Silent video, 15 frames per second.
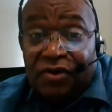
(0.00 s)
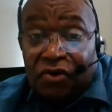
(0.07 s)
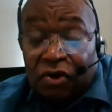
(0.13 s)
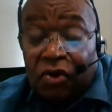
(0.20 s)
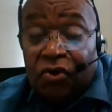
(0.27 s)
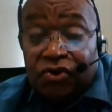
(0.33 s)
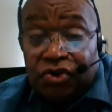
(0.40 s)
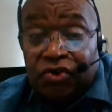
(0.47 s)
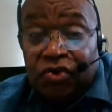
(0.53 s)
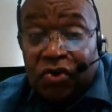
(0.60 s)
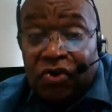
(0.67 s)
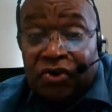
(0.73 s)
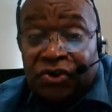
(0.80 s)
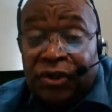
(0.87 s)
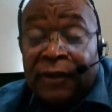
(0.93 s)
closed
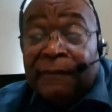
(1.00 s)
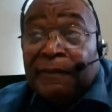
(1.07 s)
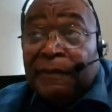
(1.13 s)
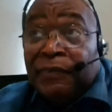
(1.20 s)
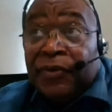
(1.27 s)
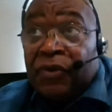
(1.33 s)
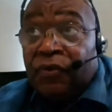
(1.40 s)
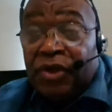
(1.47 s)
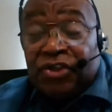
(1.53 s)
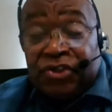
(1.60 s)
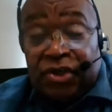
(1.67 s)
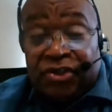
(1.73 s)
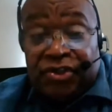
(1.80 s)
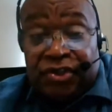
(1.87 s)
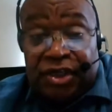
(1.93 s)
doors with
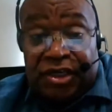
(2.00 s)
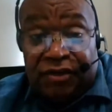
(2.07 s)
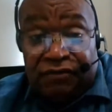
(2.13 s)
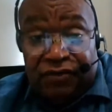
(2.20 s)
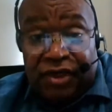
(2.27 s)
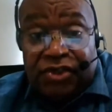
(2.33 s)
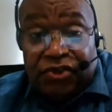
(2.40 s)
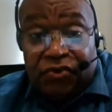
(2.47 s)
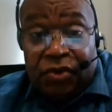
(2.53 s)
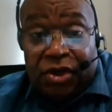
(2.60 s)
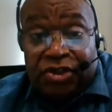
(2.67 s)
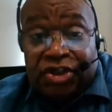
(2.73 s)
such an individual.